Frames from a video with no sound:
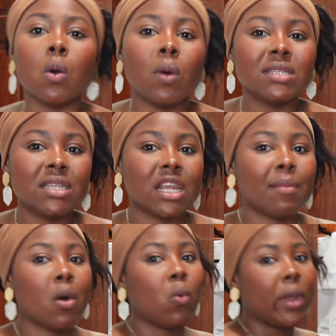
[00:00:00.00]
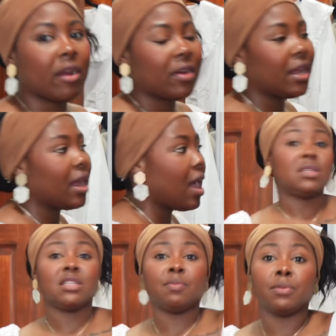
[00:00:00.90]
I was thinking about wearing
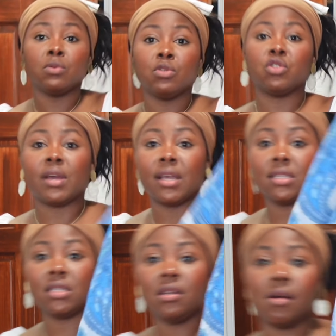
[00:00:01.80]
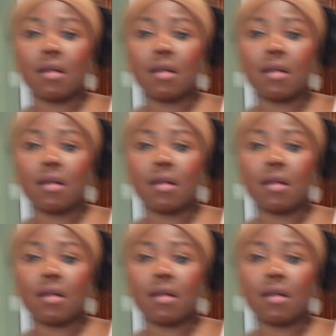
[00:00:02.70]
this blue dress.